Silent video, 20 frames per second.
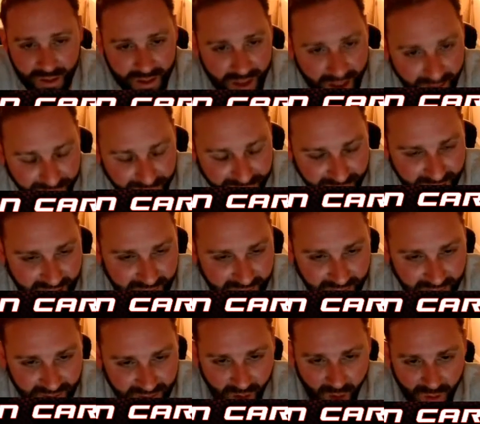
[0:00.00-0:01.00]
got a
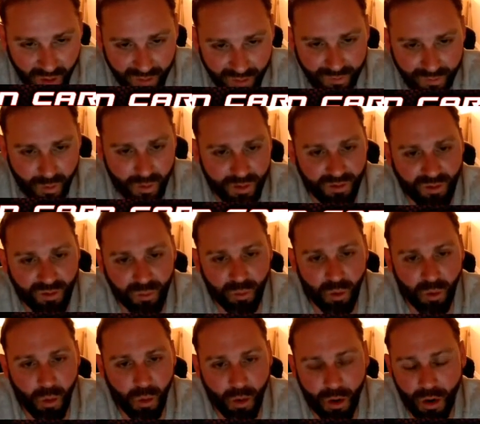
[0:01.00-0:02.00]
$500 Ford
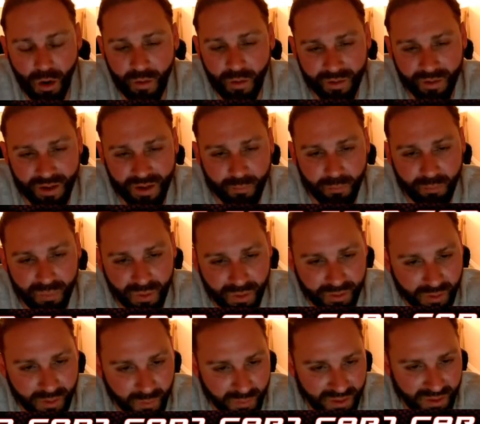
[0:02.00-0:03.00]
Explorer and they
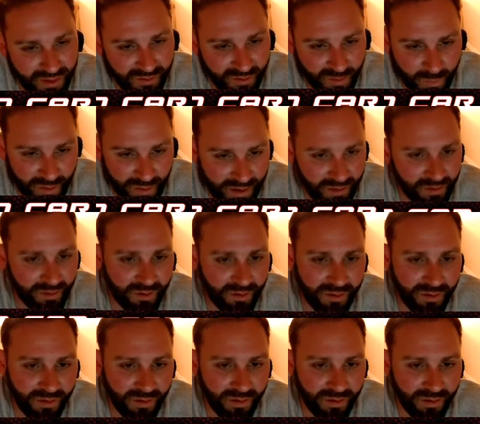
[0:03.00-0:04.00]
put the biggest speakers
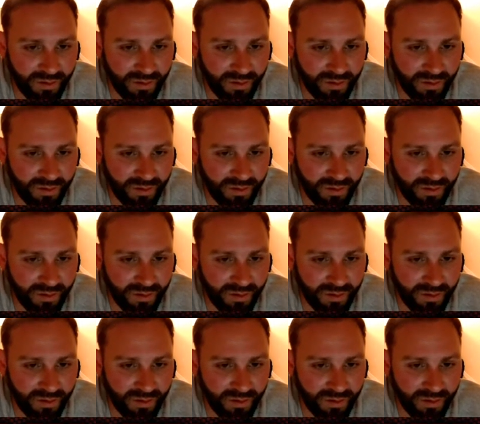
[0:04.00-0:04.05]
in